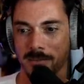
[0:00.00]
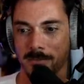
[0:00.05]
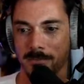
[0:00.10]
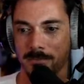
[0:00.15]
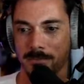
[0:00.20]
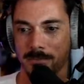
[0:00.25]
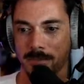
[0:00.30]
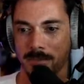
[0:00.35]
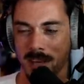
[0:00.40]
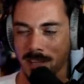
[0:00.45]

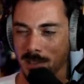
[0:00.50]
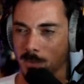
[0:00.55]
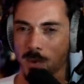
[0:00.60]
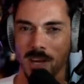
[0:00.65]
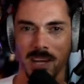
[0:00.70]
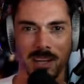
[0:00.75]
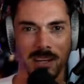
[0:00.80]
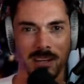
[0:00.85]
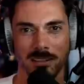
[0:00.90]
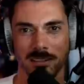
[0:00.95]
That's
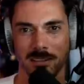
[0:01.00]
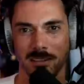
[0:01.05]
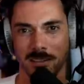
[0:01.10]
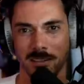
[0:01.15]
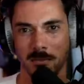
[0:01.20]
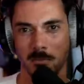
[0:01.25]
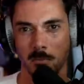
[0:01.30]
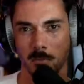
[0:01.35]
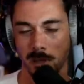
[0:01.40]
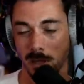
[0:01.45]
weird,
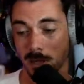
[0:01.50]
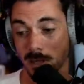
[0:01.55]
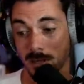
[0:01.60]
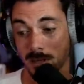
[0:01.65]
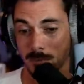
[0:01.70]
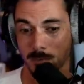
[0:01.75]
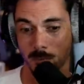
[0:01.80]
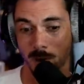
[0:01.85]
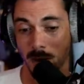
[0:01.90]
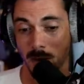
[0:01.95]
but
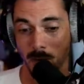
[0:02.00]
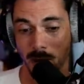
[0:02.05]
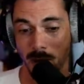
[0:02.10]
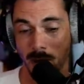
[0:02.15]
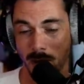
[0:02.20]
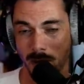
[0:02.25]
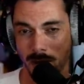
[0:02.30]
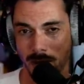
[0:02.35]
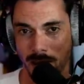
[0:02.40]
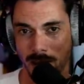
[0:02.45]
it's where we
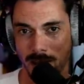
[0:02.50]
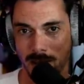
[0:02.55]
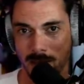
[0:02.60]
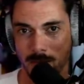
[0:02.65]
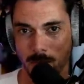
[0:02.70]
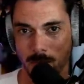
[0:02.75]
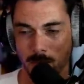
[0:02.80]
are, and that's